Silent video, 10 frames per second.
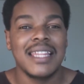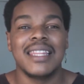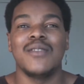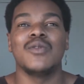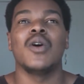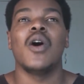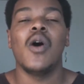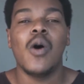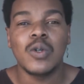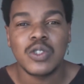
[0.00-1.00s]
They will
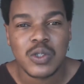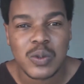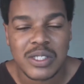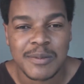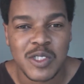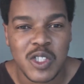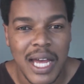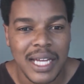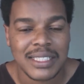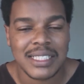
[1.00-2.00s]
also
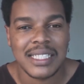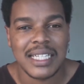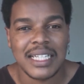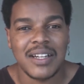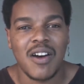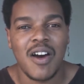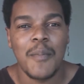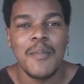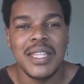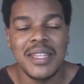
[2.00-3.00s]
subtract the
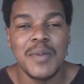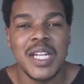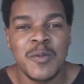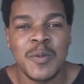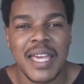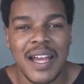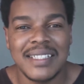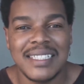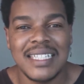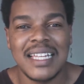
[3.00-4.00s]
minimum
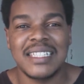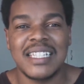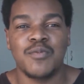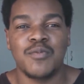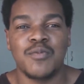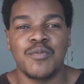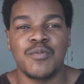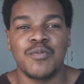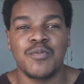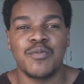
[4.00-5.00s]
guarantee that they've probably
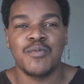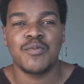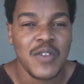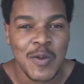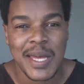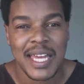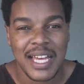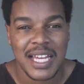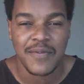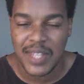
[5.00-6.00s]
given to the
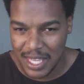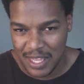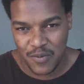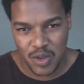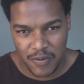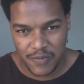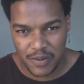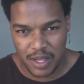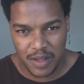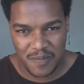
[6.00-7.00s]
filmmaker, if they give you
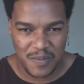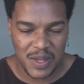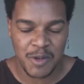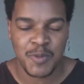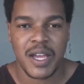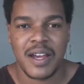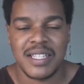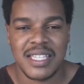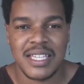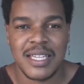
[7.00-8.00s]
a minimum
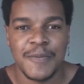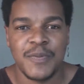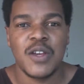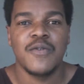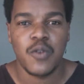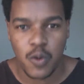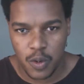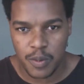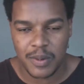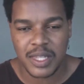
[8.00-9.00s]
guarantee
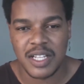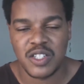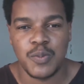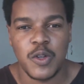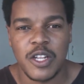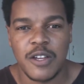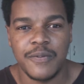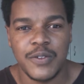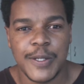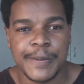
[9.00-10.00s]
for distributing a
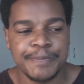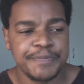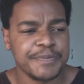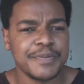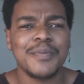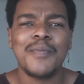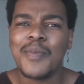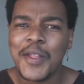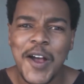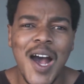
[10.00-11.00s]
film.
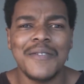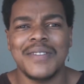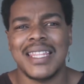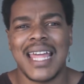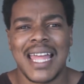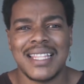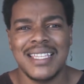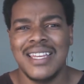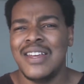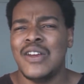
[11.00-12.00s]
After that,
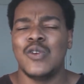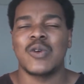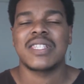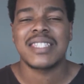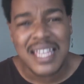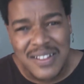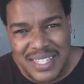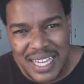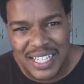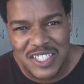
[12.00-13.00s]
your sales
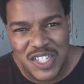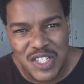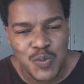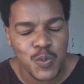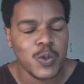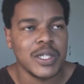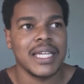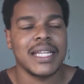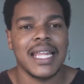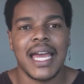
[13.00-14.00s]
agent will
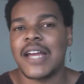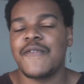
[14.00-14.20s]
get like